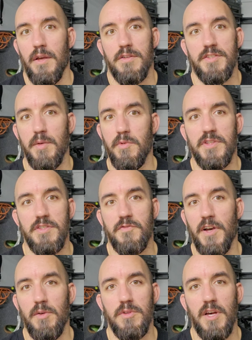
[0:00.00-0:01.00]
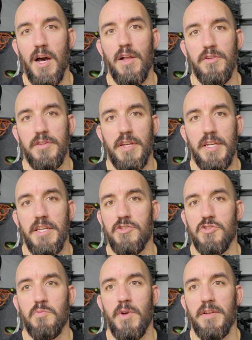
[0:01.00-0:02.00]
Same with his fight with Holland. Like he
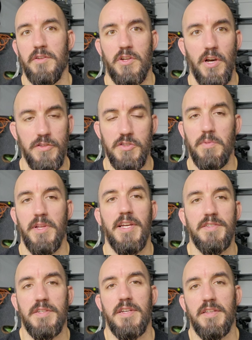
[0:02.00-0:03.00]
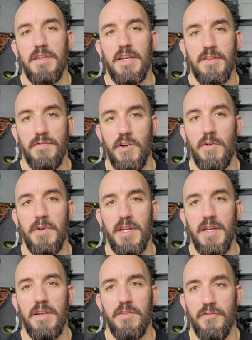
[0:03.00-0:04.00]
just went guns blazing at the very
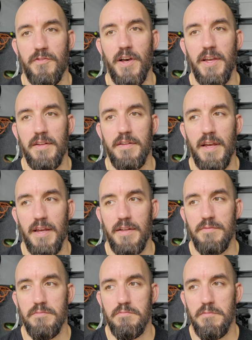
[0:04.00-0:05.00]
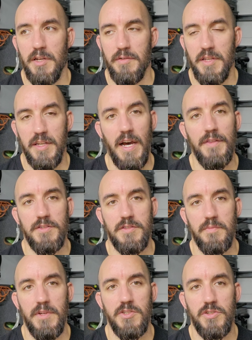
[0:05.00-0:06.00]
beginning of the fight, and and he got the
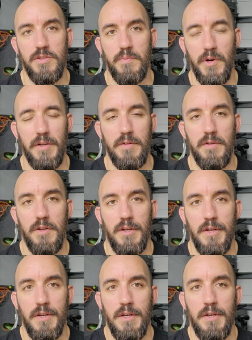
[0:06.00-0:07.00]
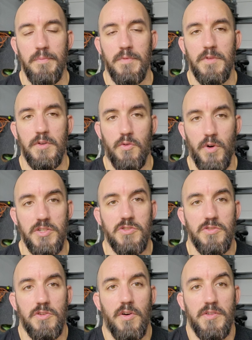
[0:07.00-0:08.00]
submission. But the
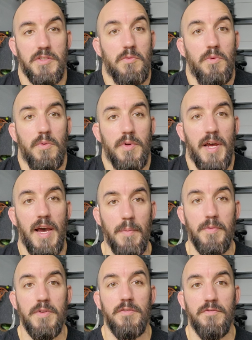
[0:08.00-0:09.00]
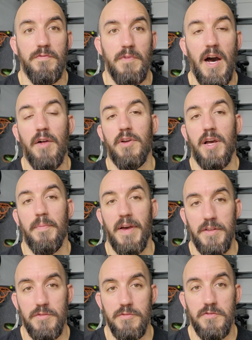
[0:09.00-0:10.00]
question is always like, what would have happened if Holland got
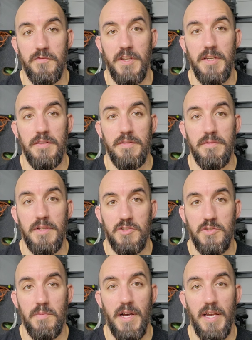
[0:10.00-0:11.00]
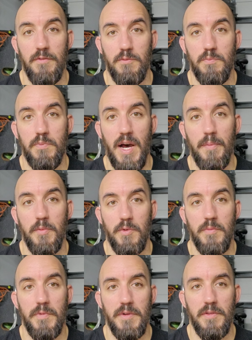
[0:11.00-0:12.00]
back to his feet? And Chimaev probably
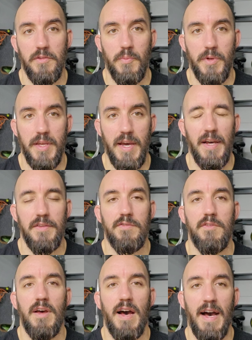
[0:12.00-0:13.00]
would have been a little bit gassed.